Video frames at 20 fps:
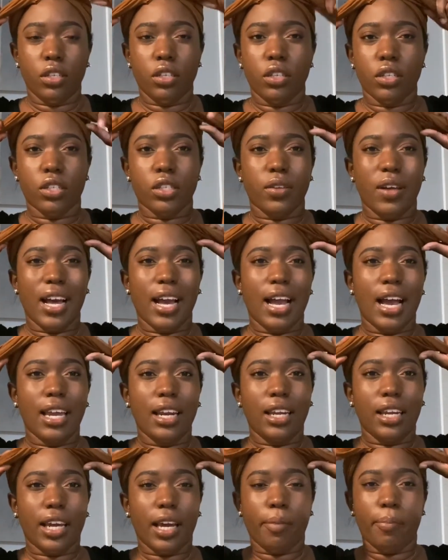So I kind
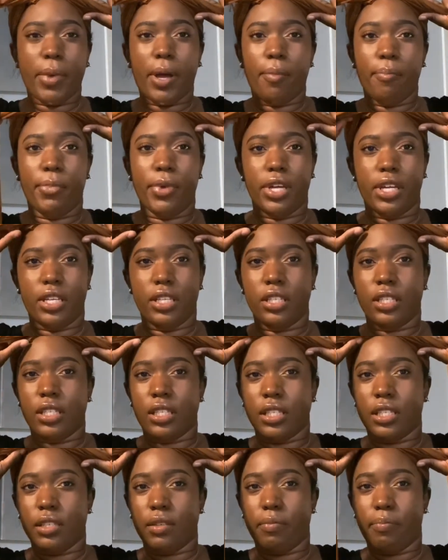of like my buns,
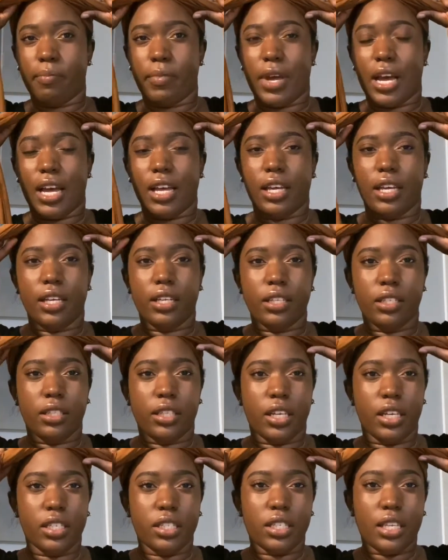my
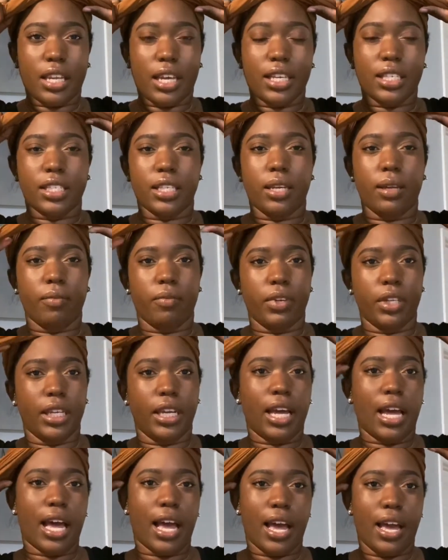things to like sit up really
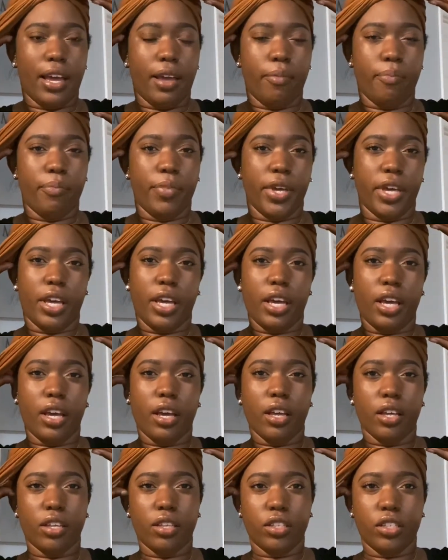high and big.
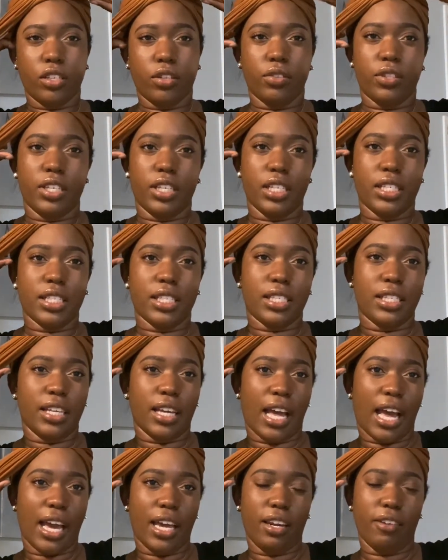So the
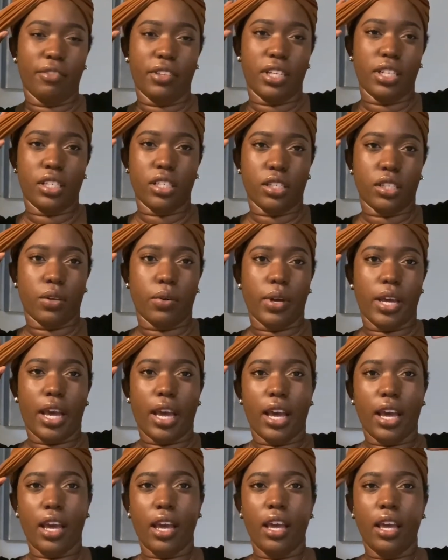height of this is
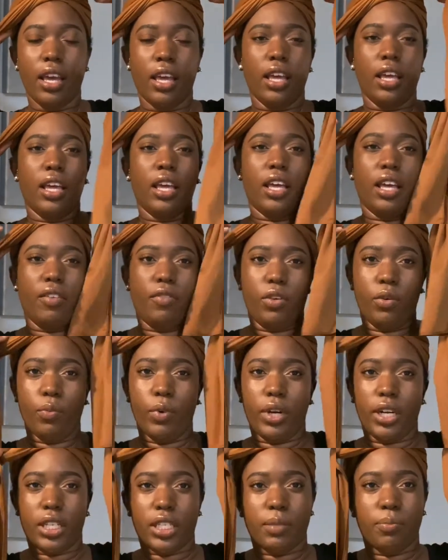okay. If you
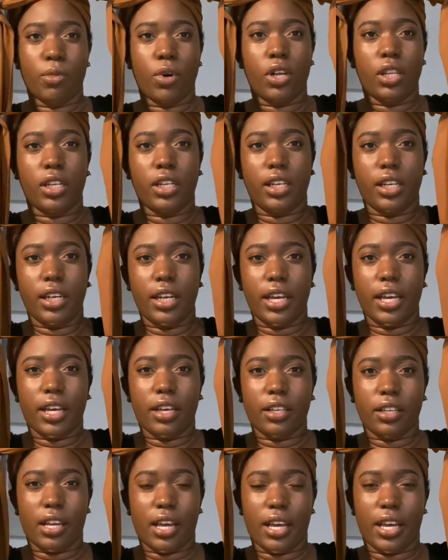want it smaller than that,
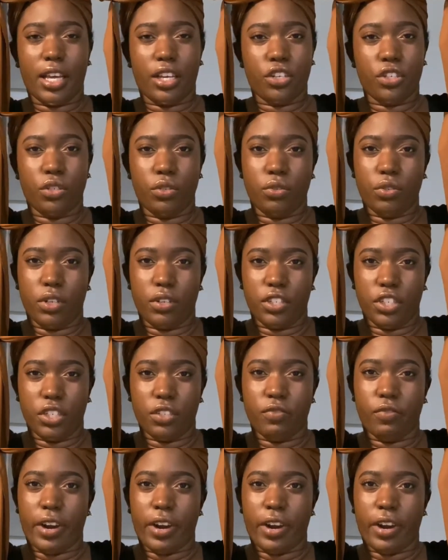I guess you can just